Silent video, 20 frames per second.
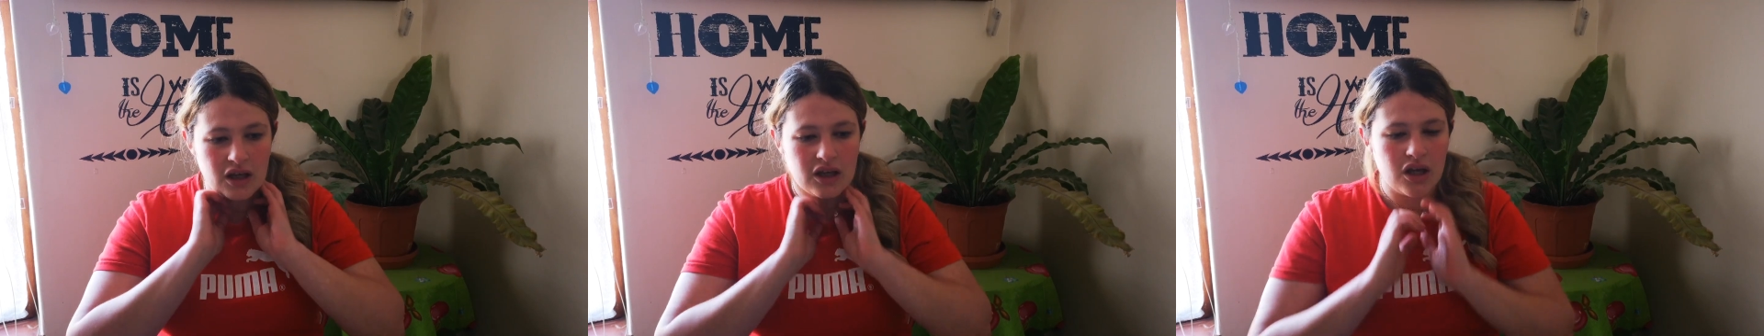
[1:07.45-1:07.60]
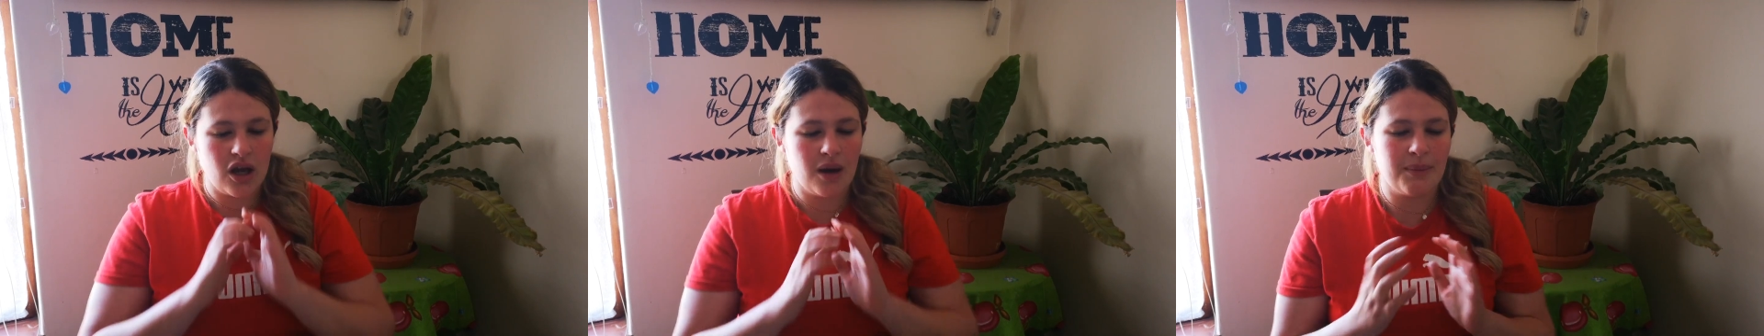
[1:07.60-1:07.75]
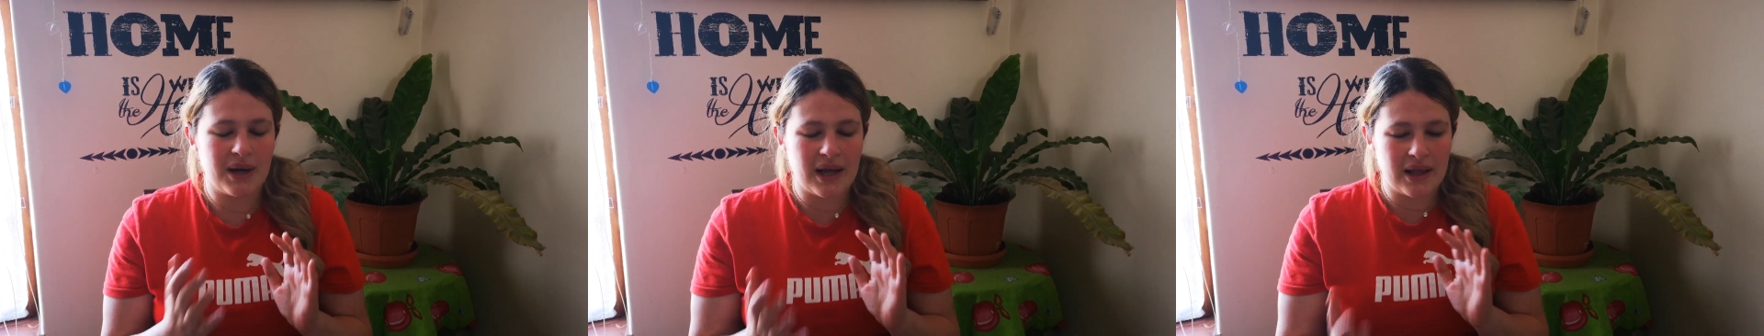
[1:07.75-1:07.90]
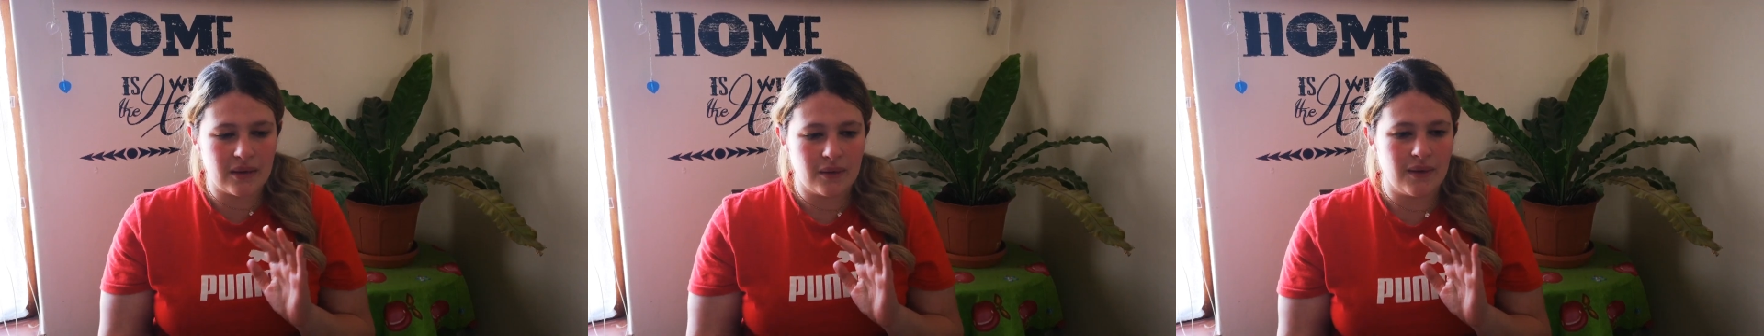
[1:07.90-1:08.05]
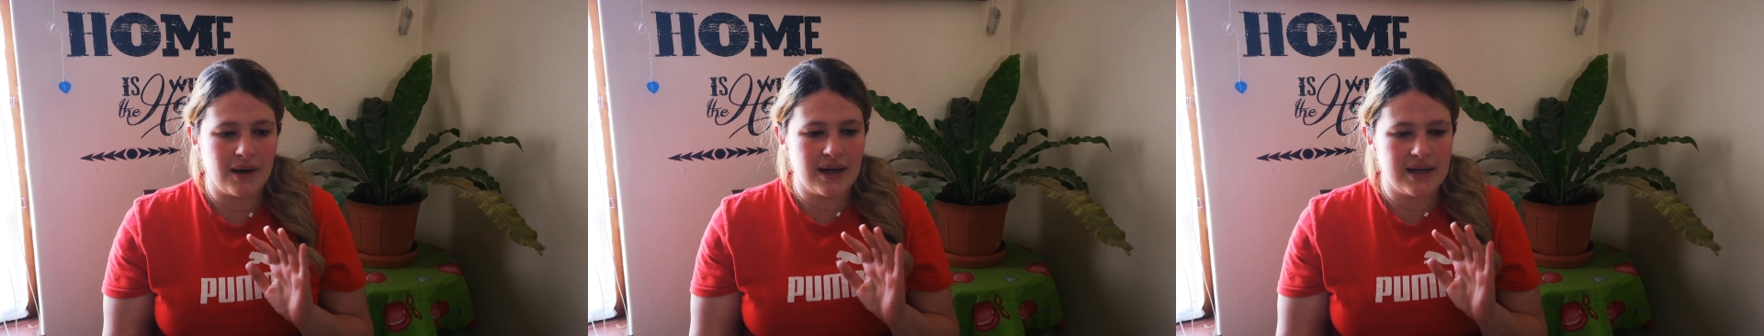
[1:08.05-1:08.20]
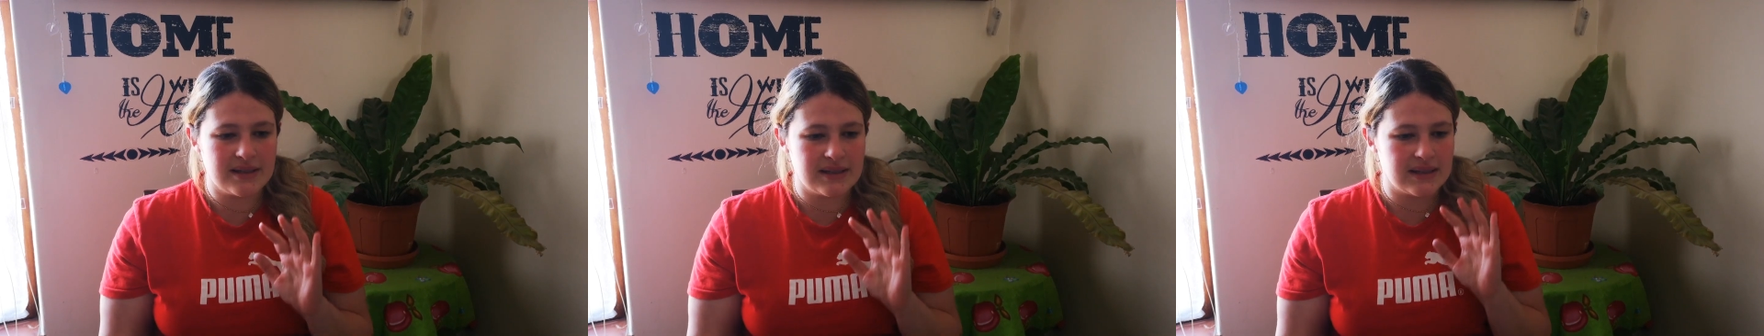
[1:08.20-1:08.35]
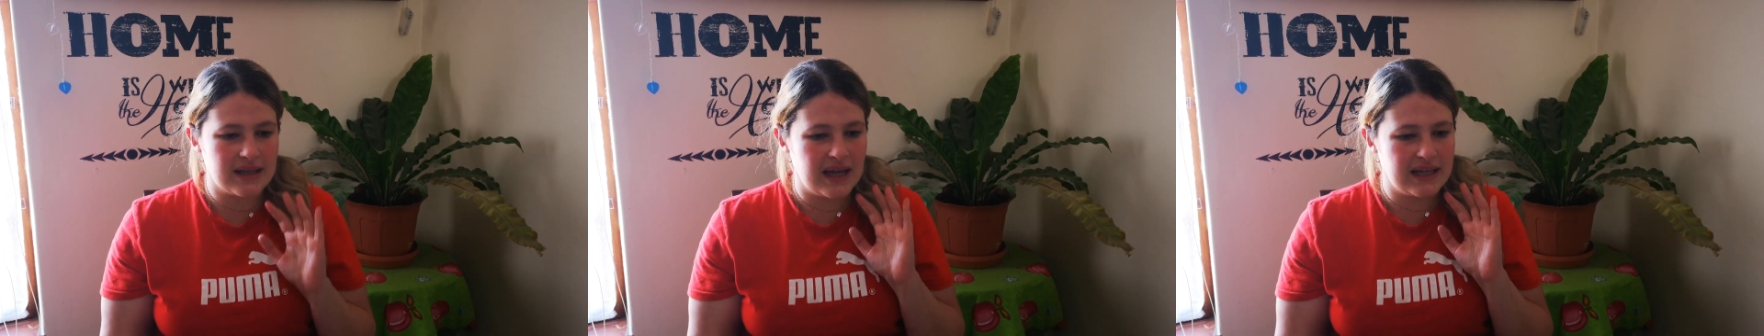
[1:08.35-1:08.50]
Yeah, but
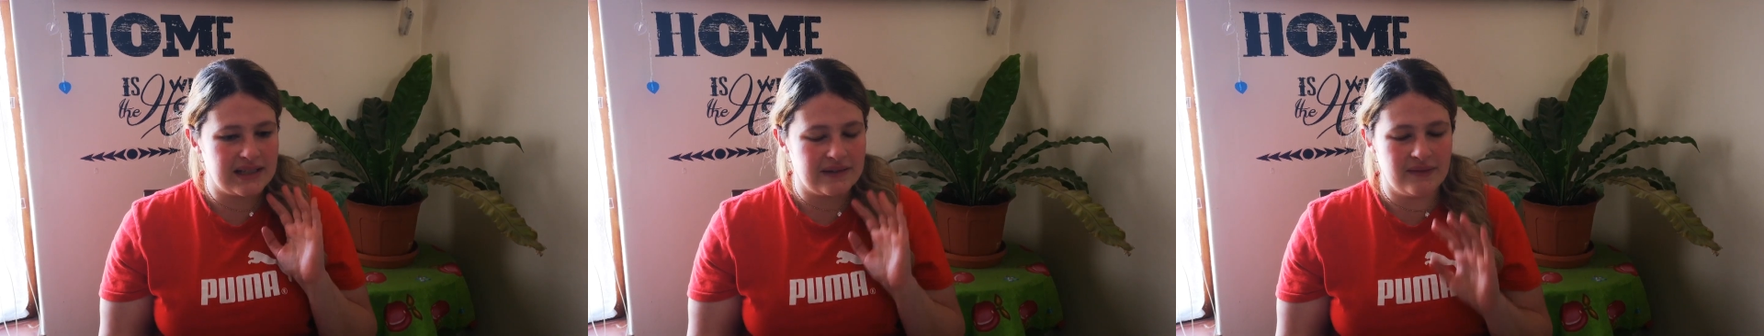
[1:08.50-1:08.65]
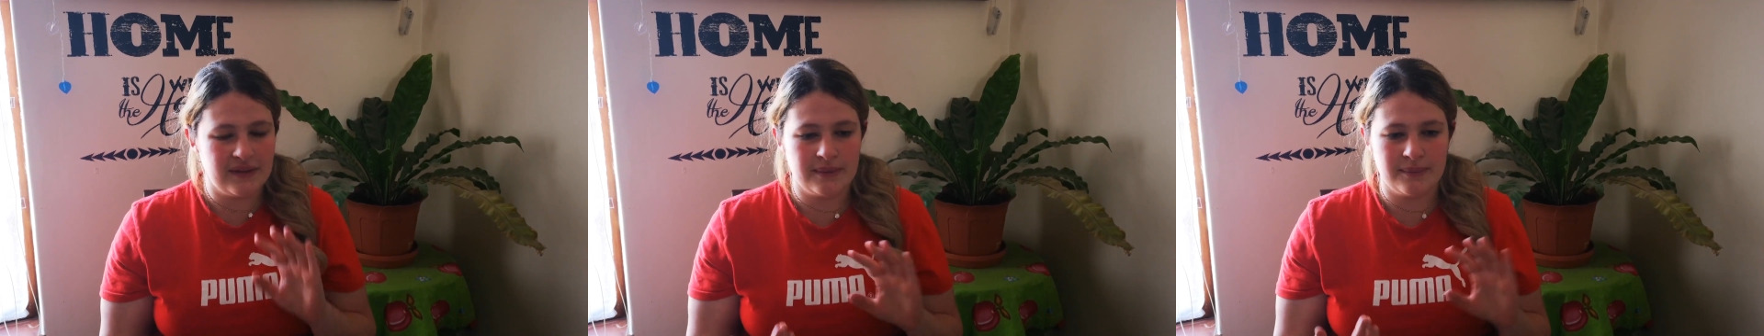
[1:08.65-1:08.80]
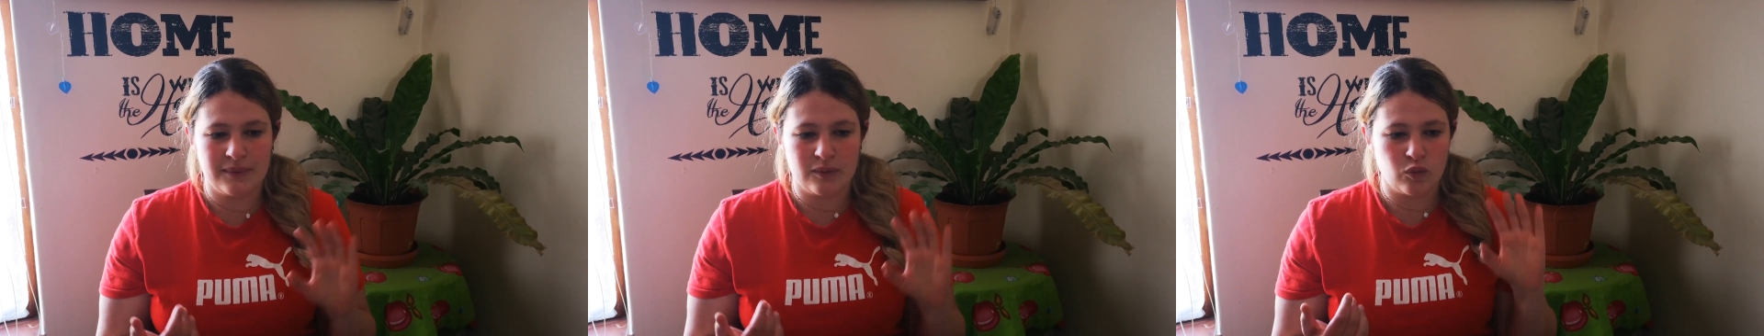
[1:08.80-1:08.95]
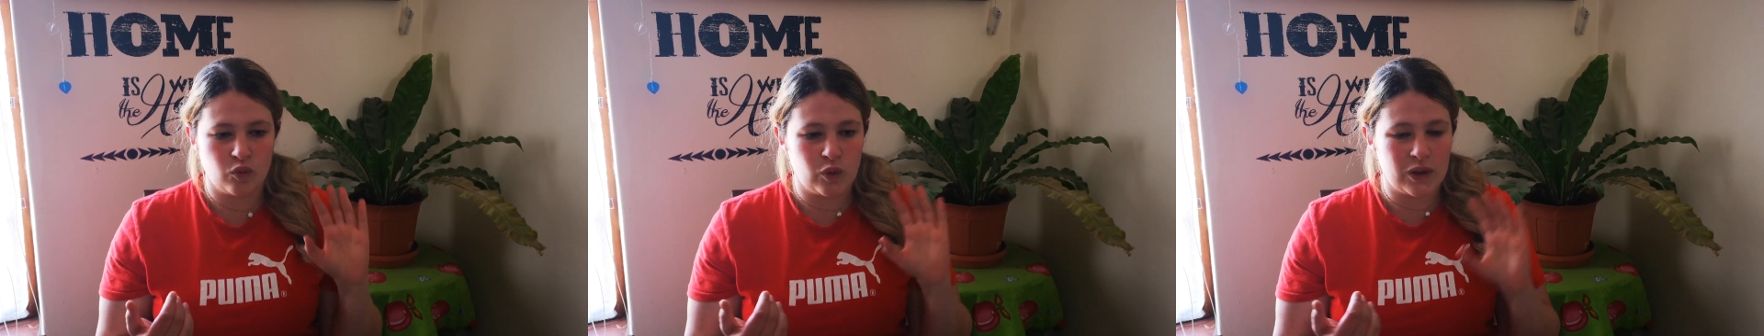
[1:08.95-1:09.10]
otherwise, I definitely